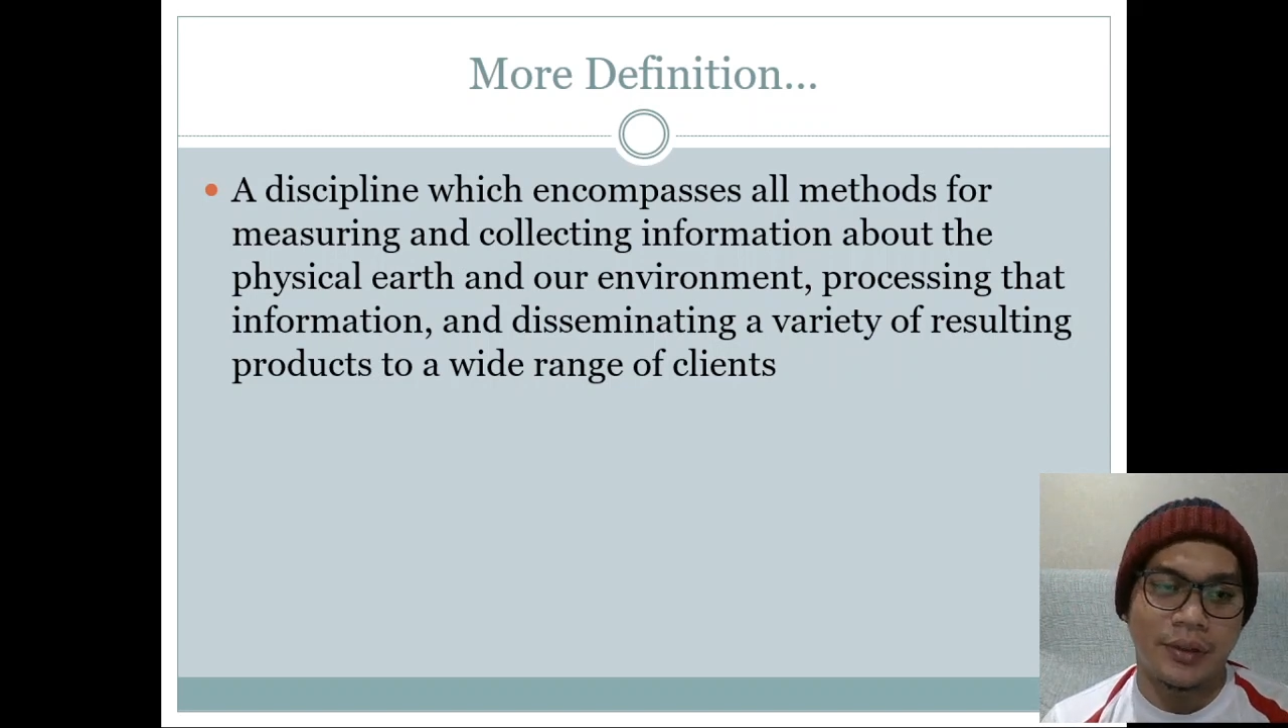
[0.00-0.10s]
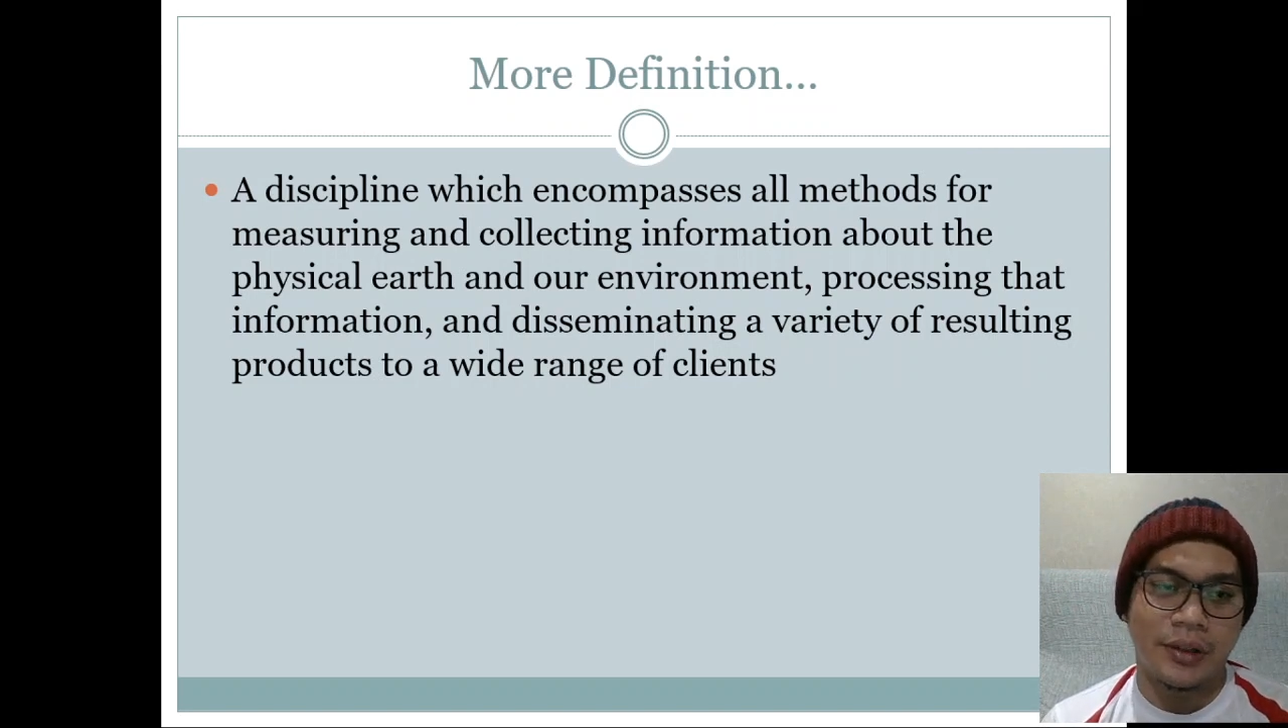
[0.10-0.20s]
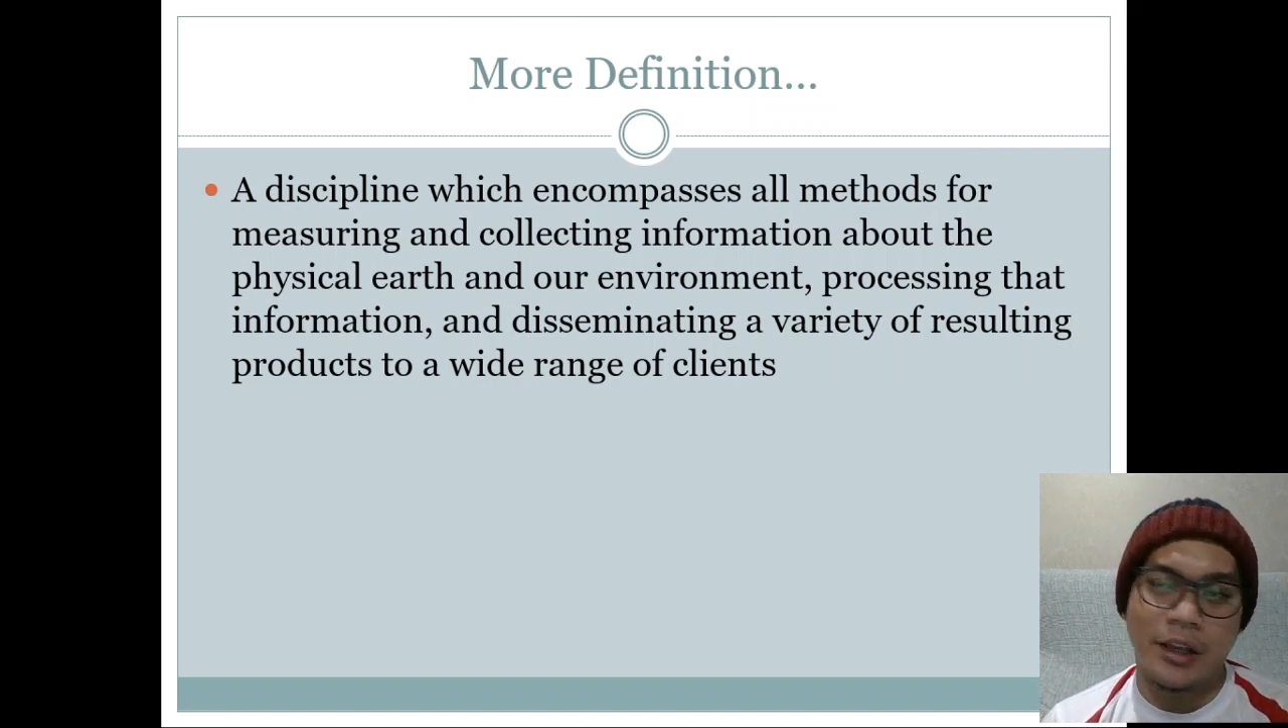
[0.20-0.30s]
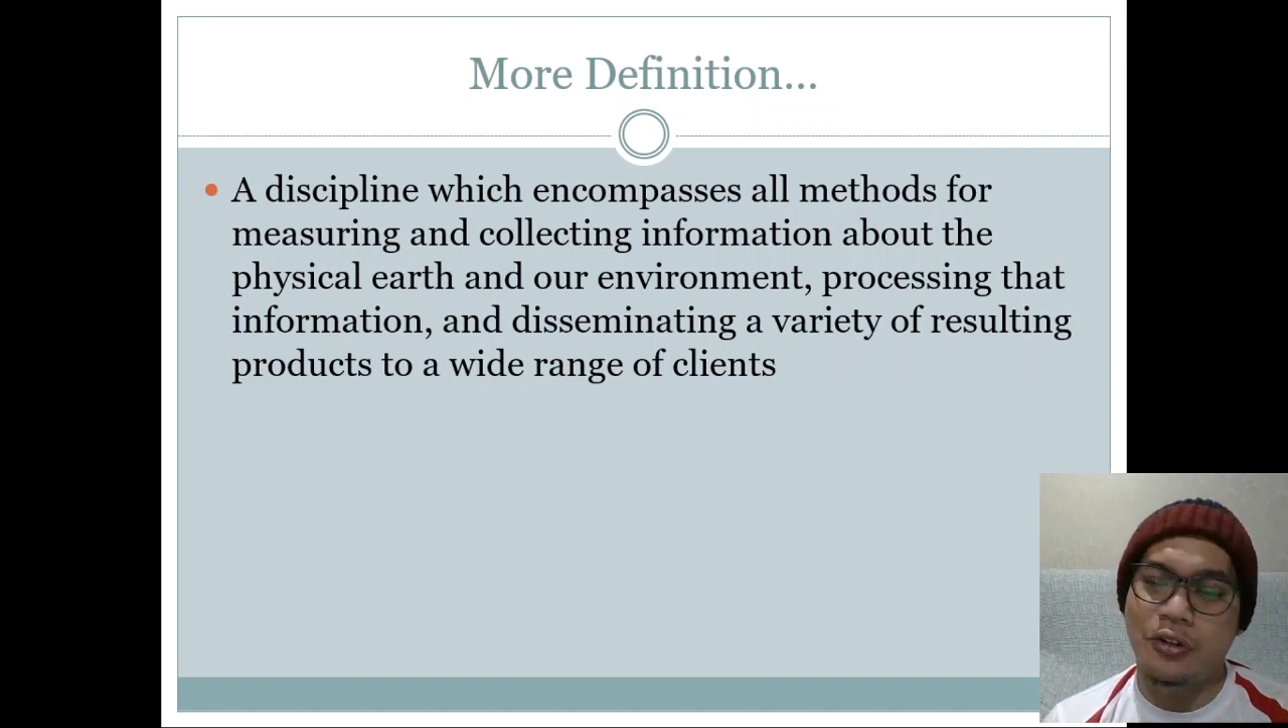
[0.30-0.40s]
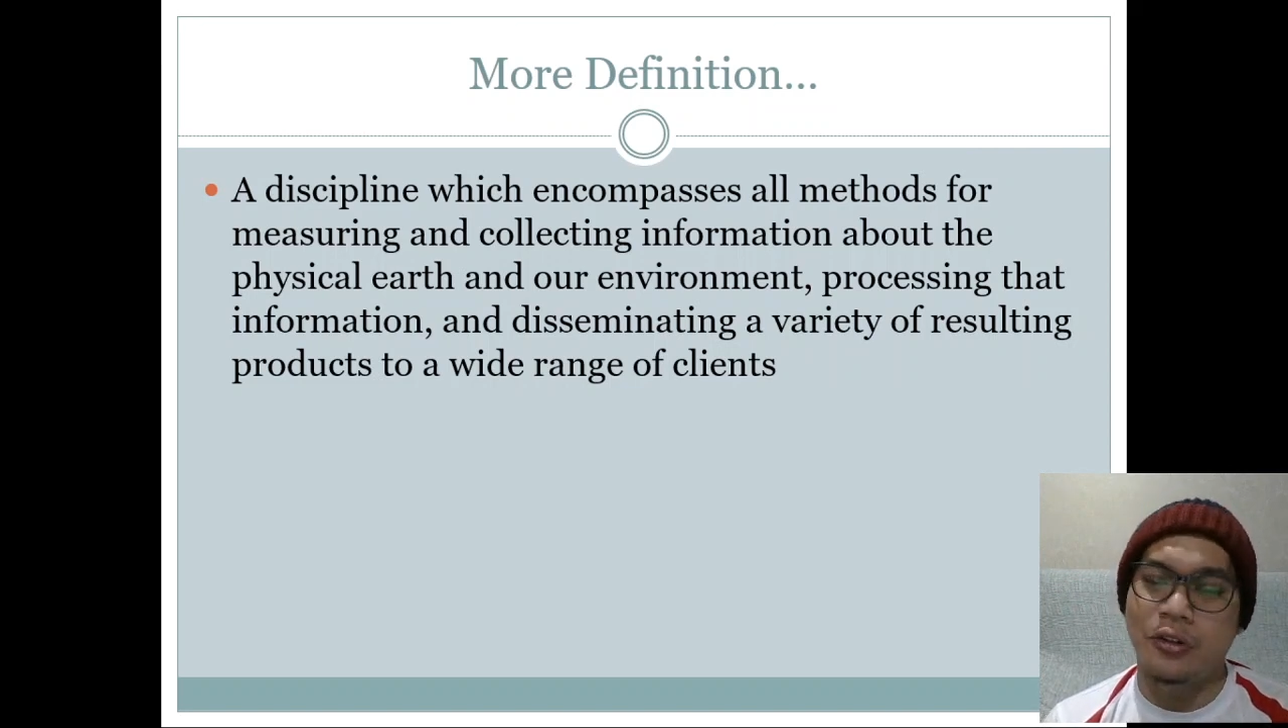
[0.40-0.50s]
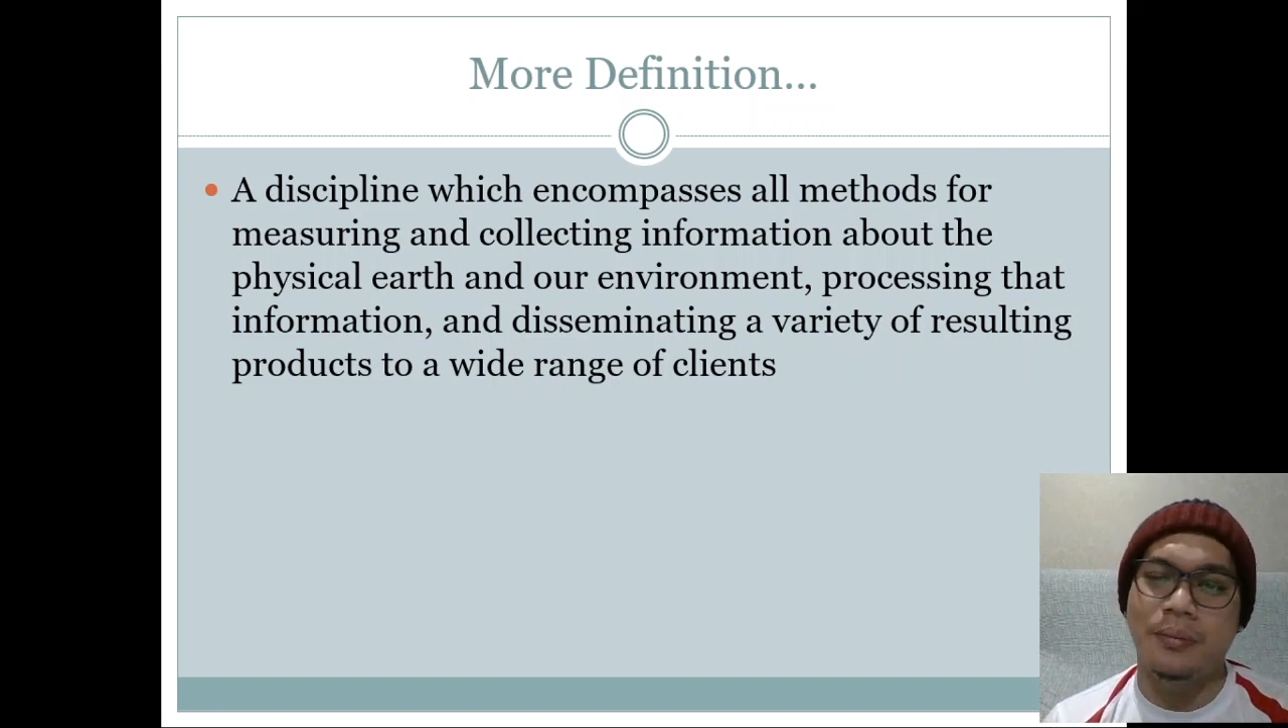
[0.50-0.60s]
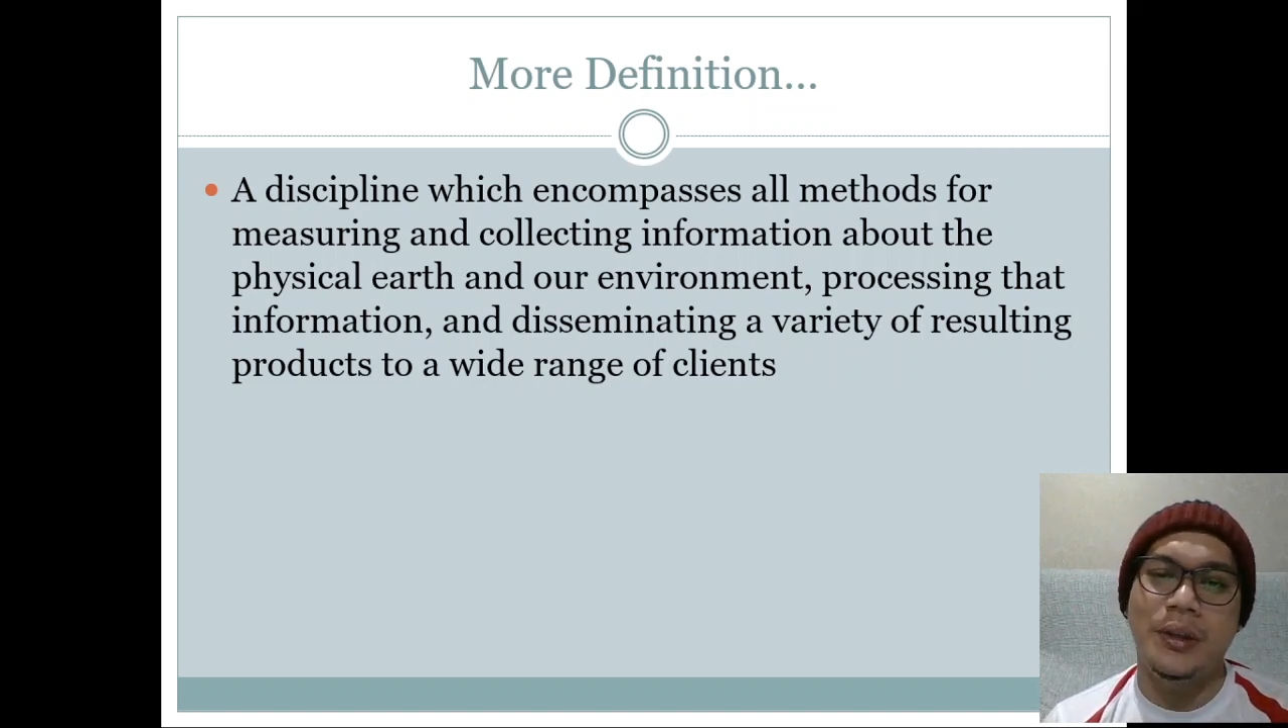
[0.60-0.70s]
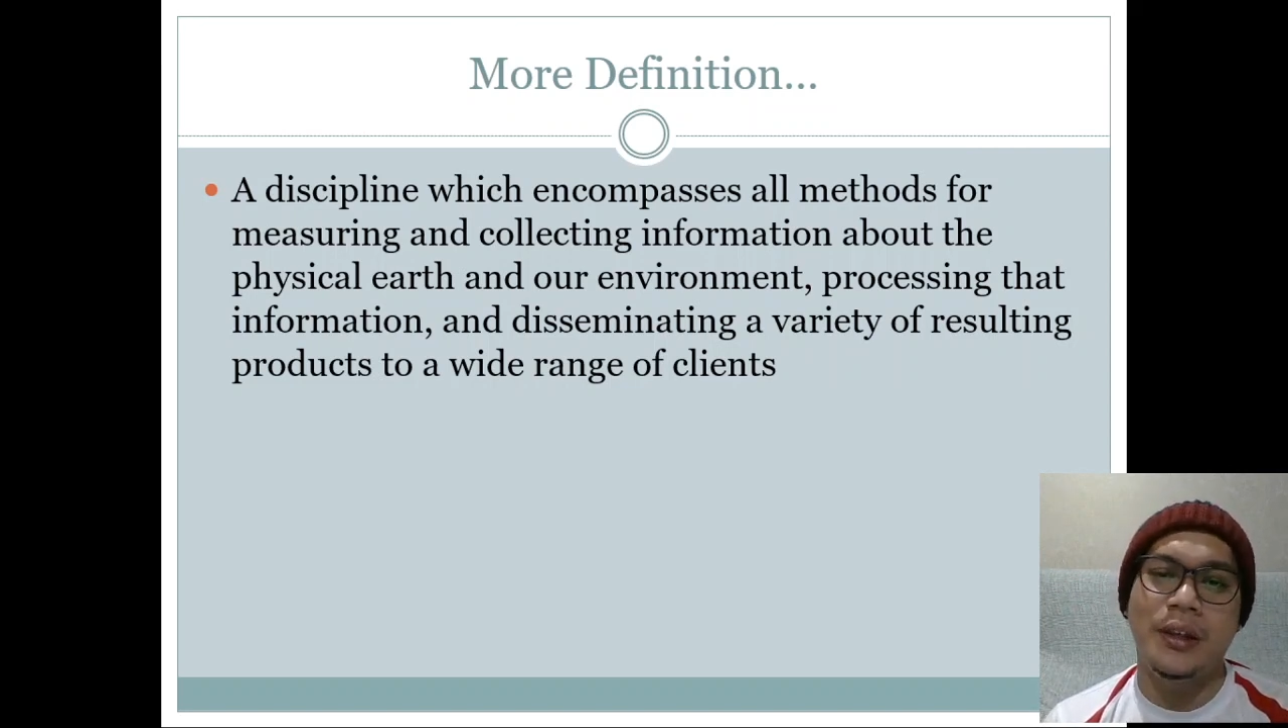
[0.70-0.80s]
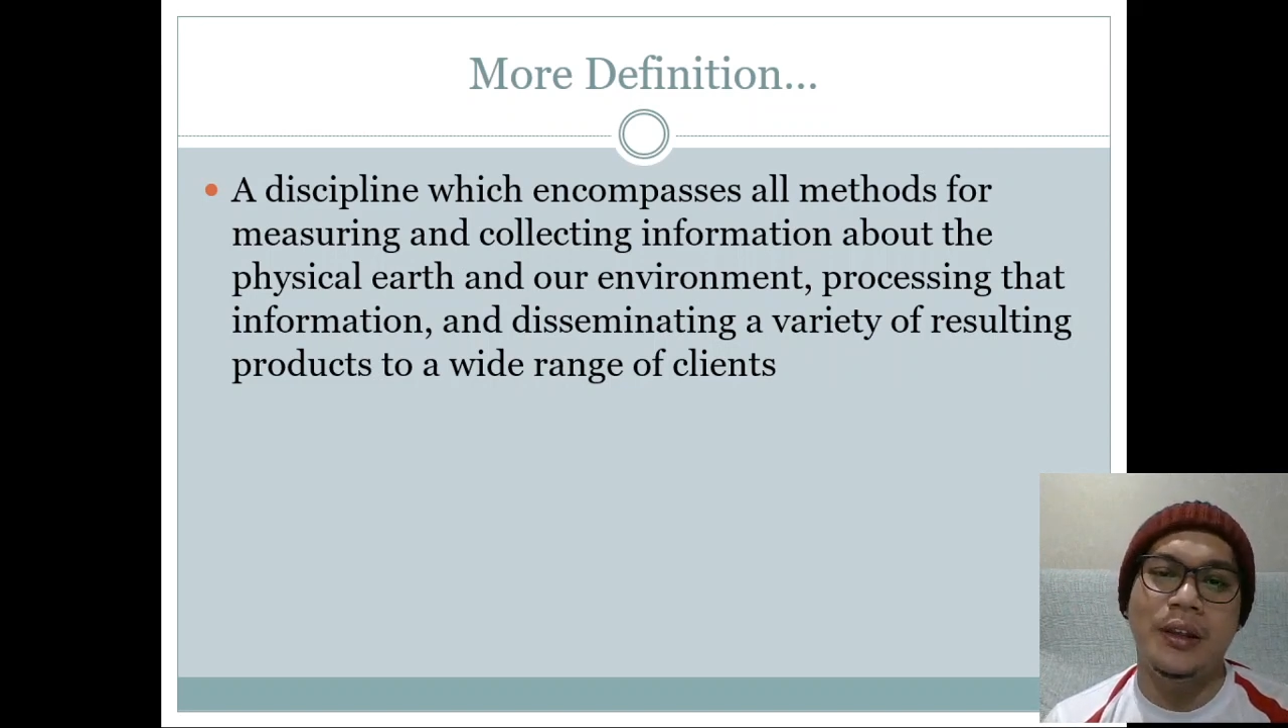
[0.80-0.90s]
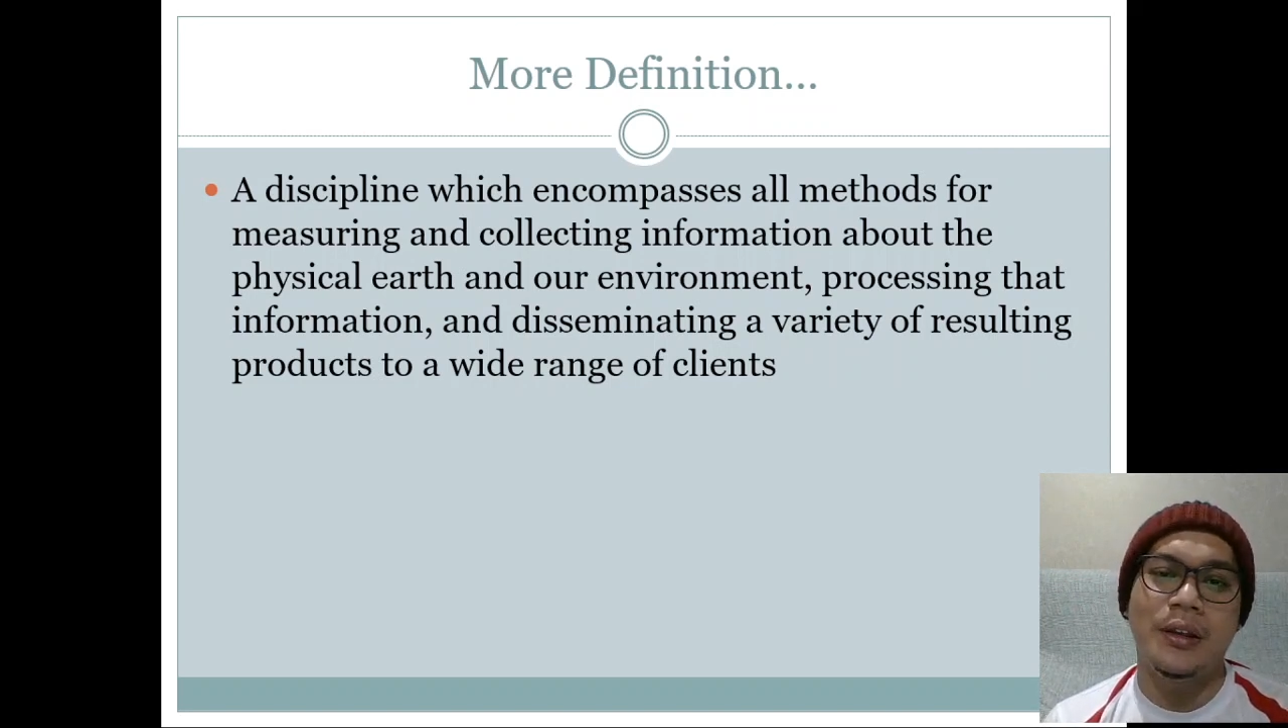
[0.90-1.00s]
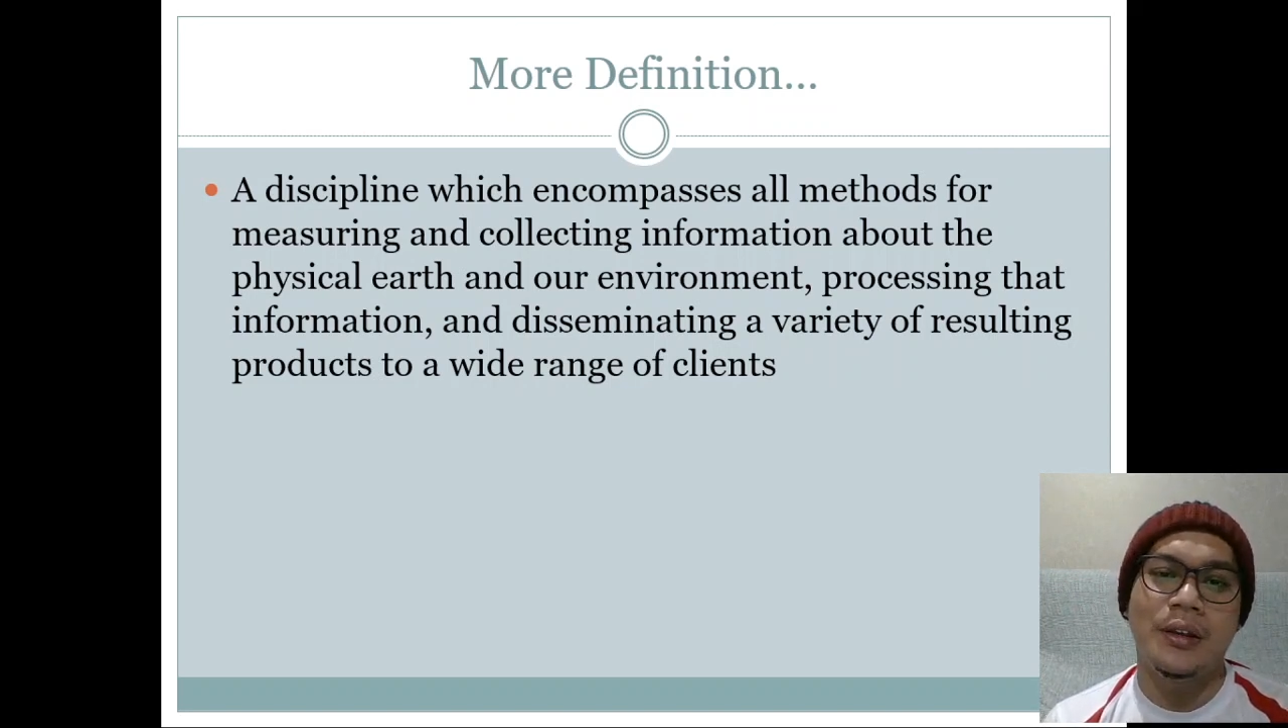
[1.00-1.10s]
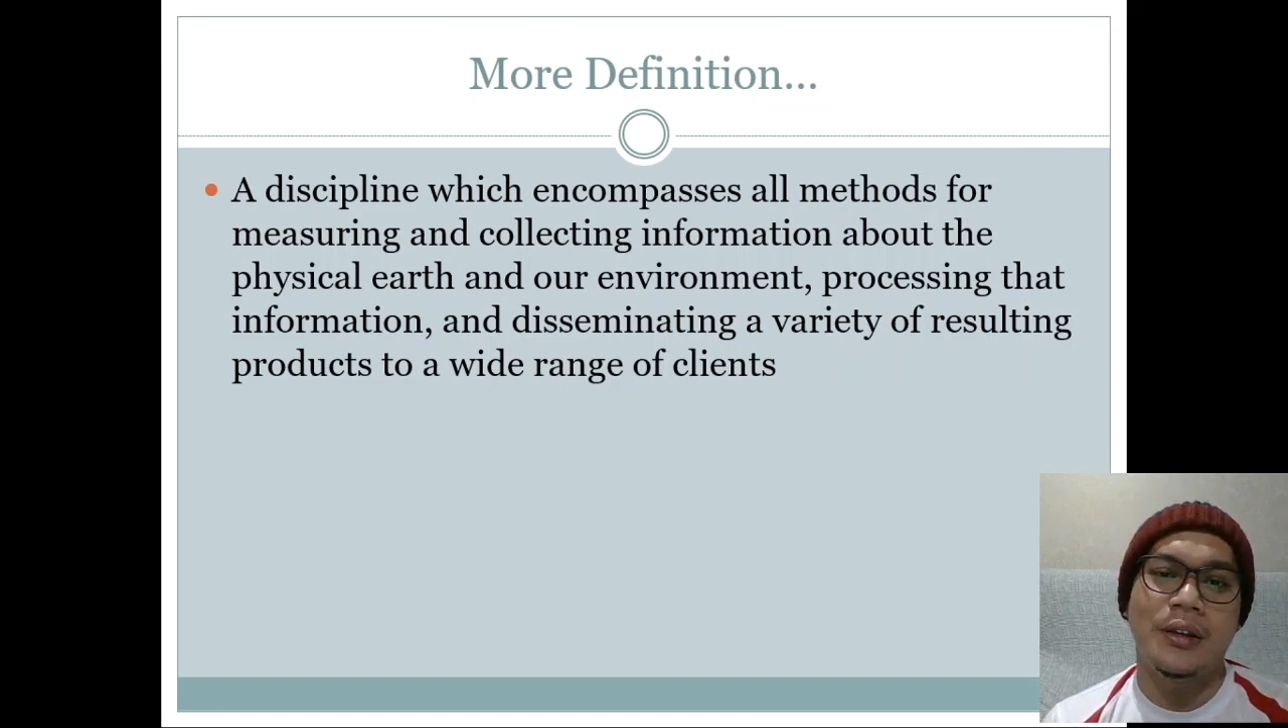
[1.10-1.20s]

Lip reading: It could be